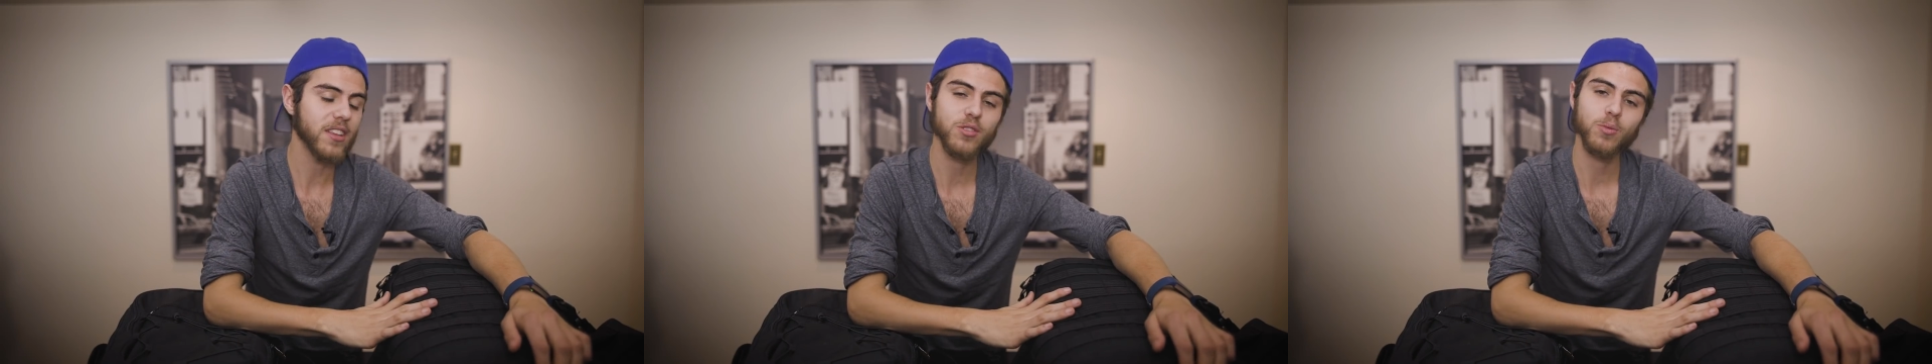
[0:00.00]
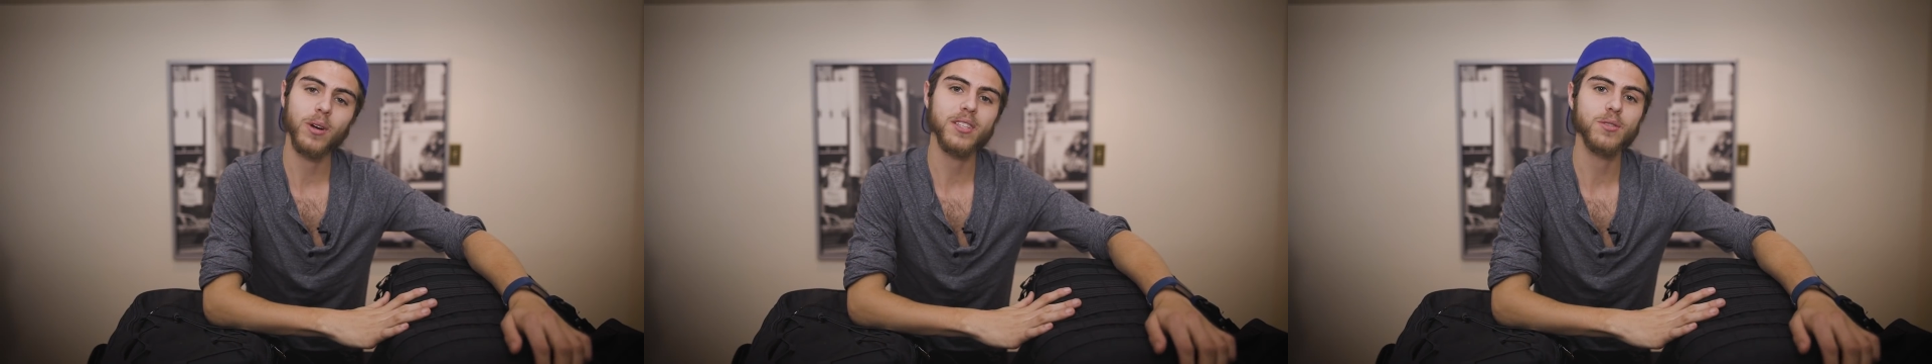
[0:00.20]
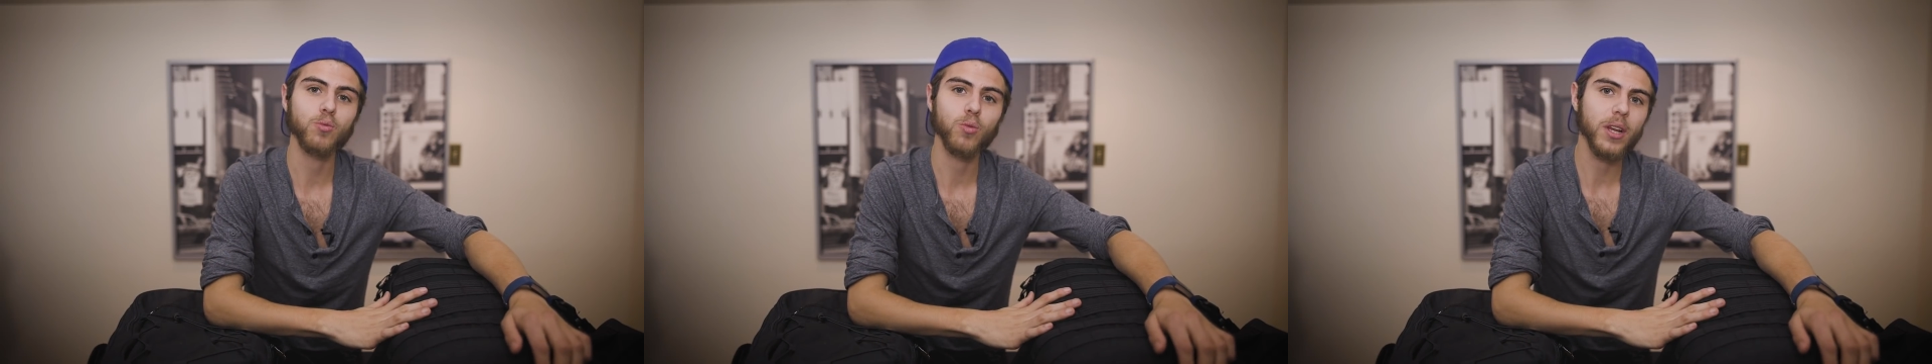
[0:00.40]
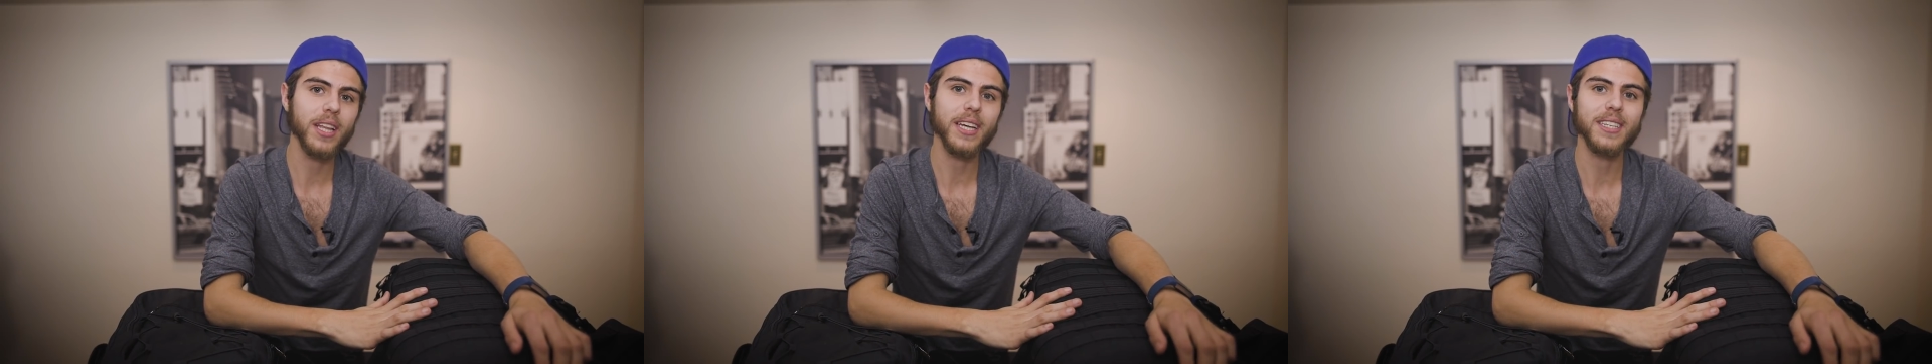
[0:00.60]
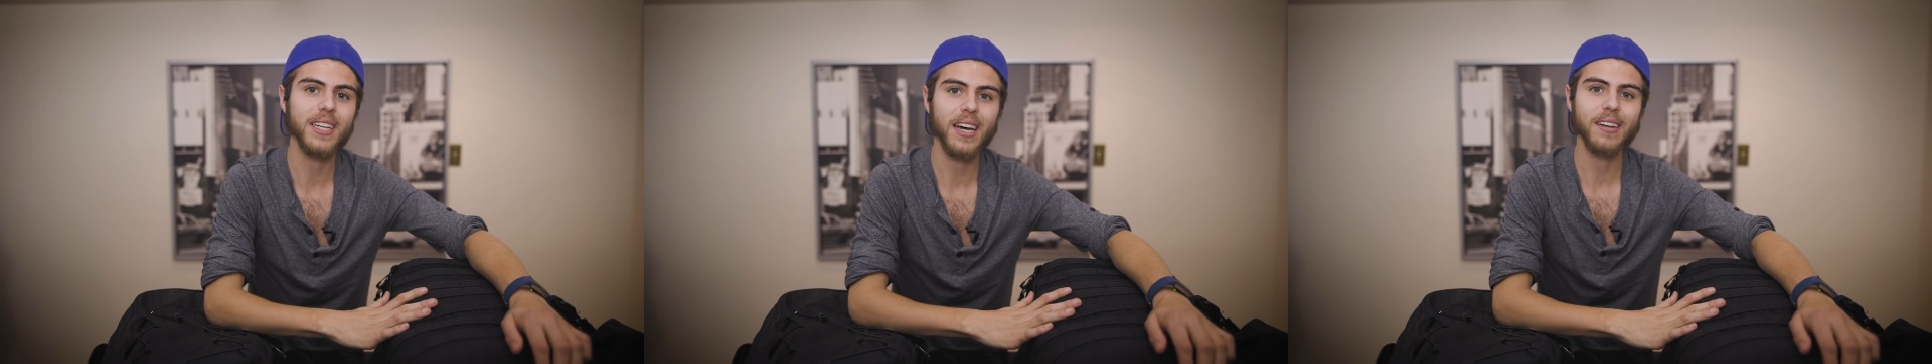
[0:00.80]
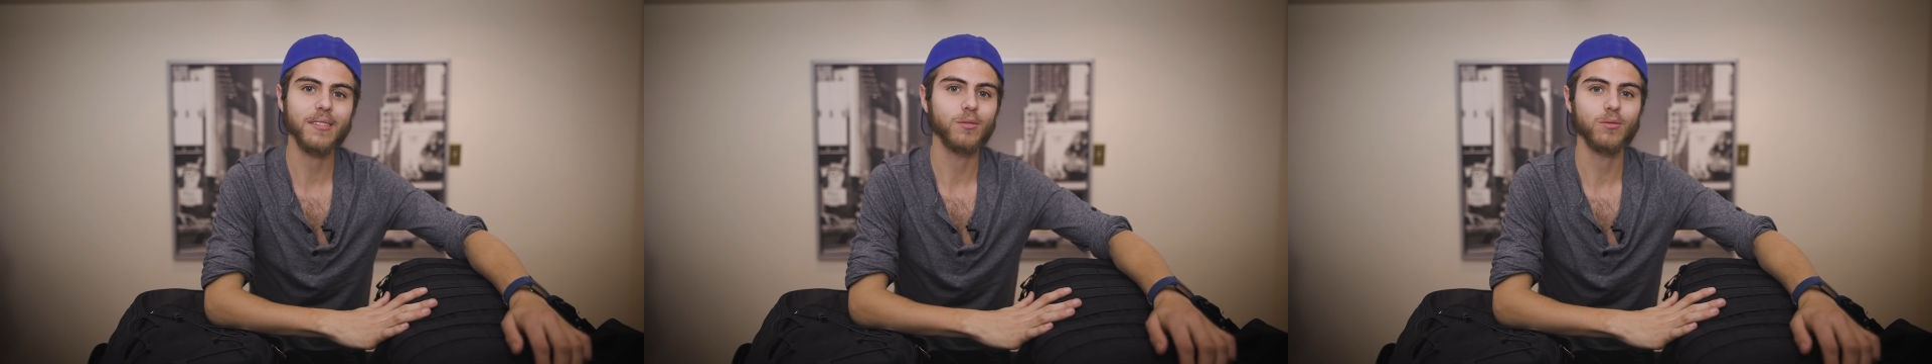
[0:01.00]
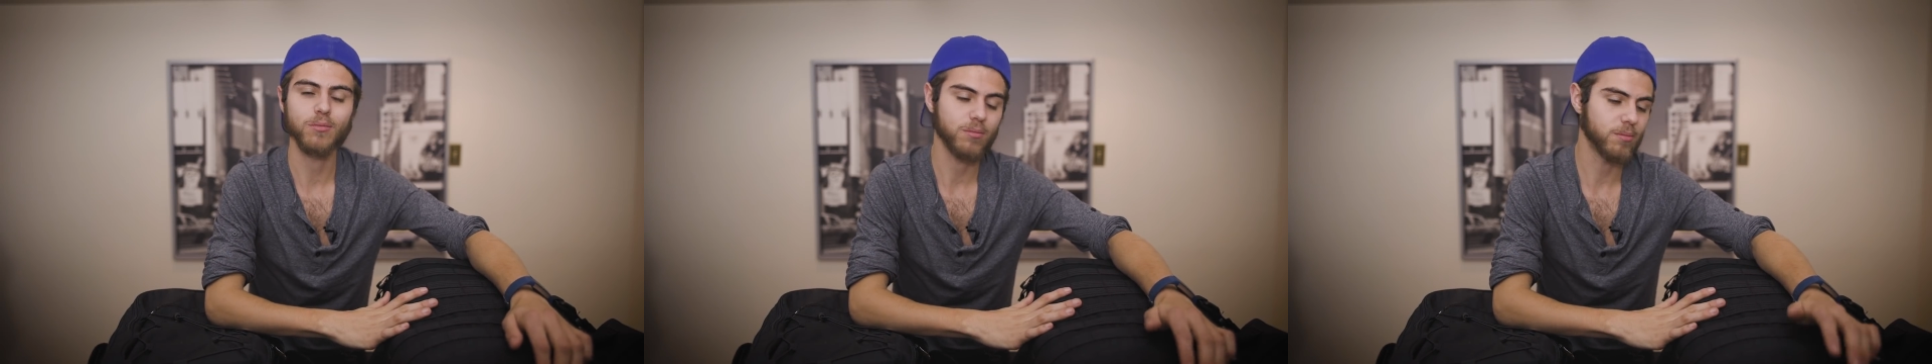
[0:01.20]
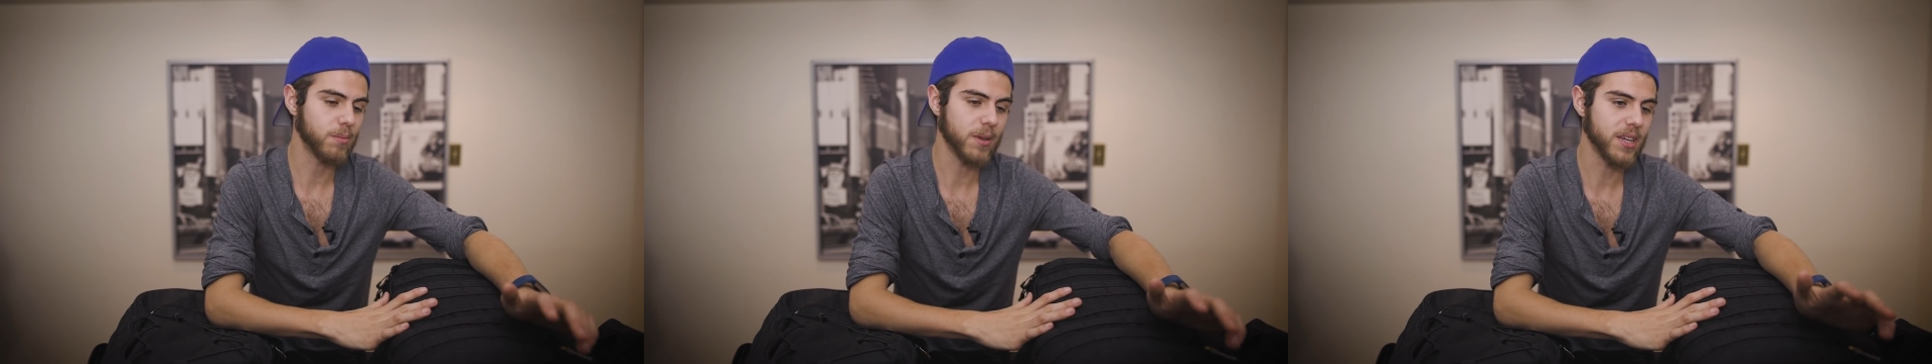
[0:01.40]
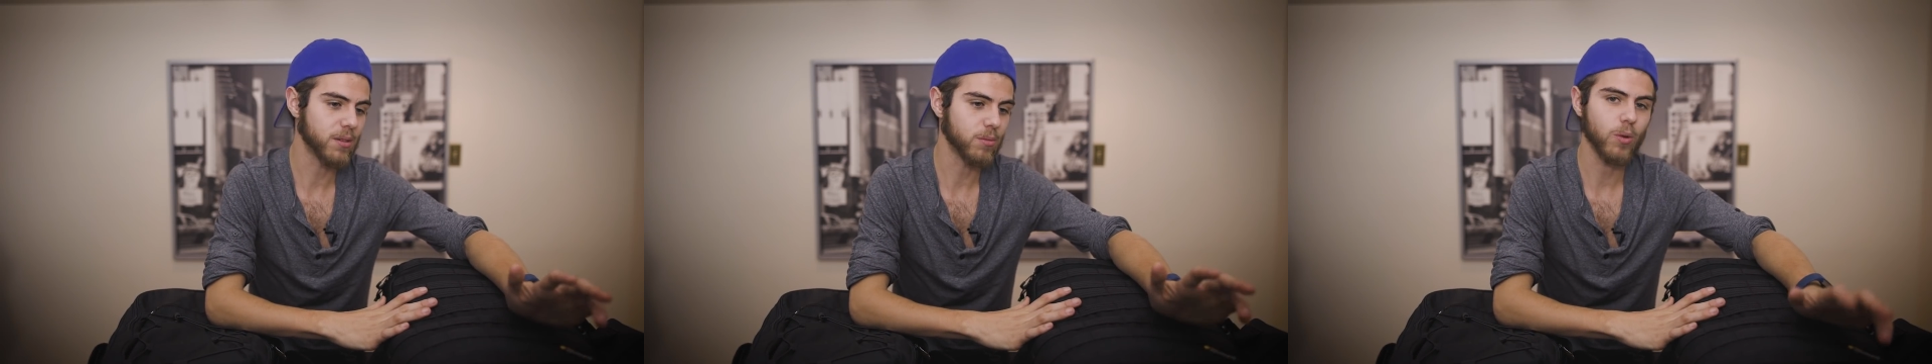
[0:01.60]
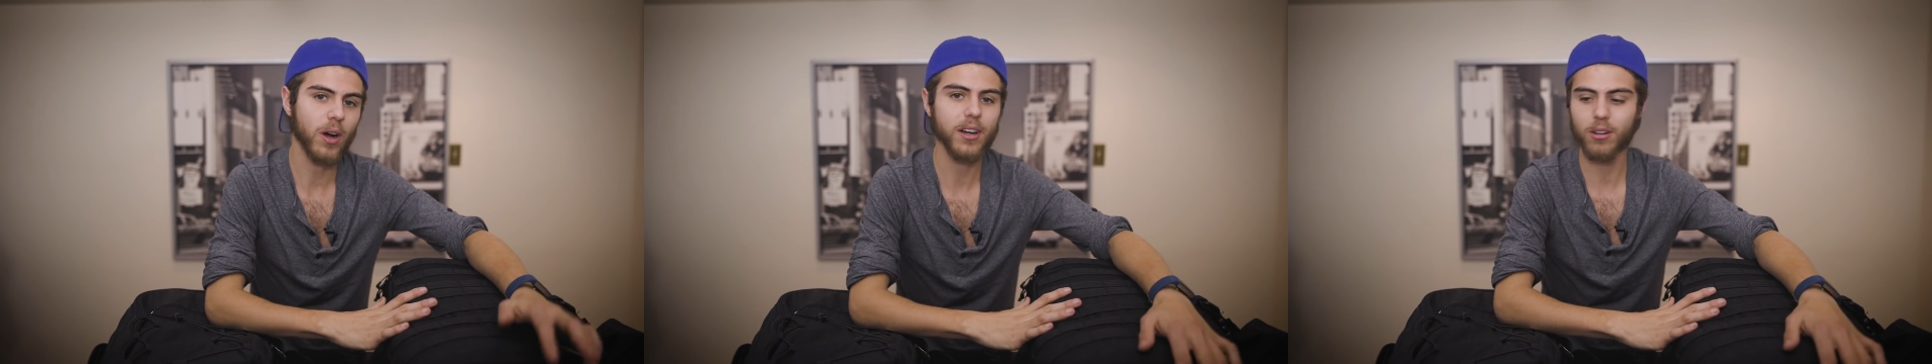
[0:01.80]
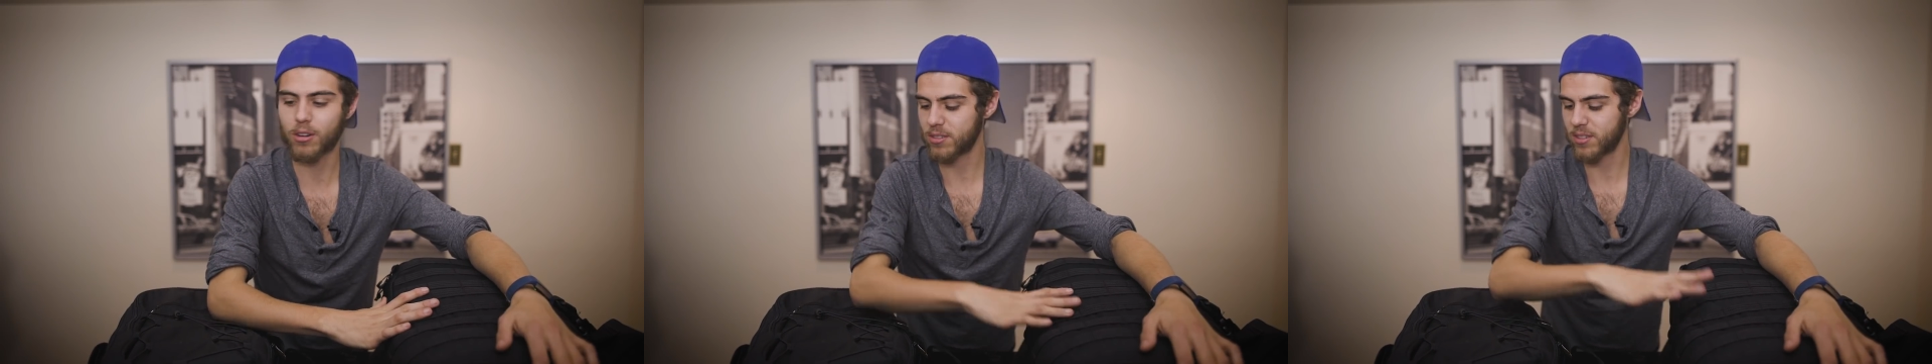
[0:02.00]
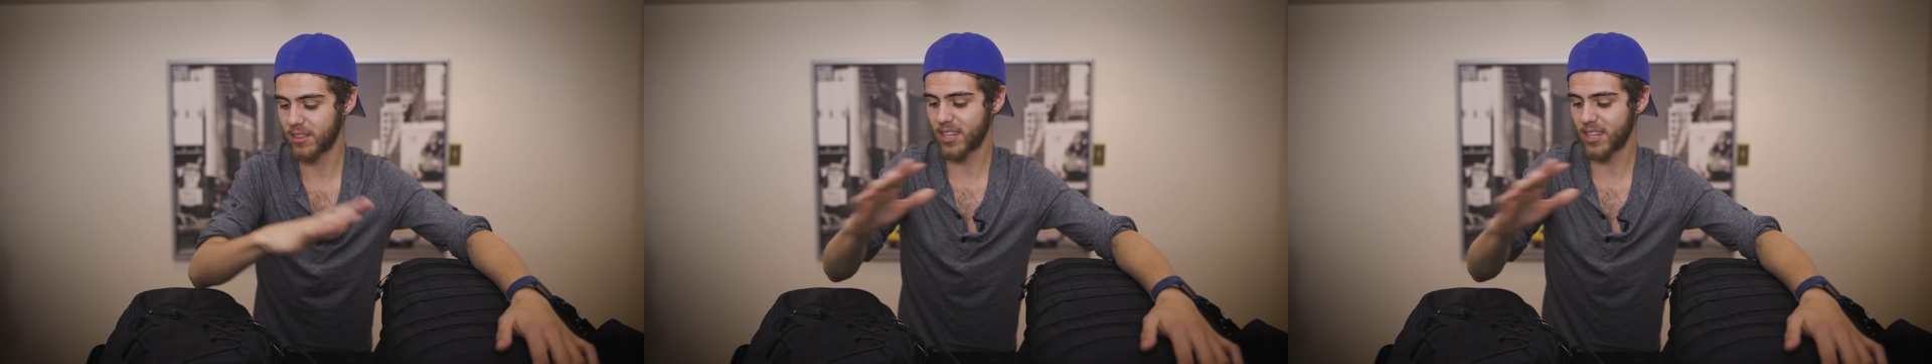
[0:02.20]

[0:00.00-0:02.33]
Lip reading: this one's really done me wonders,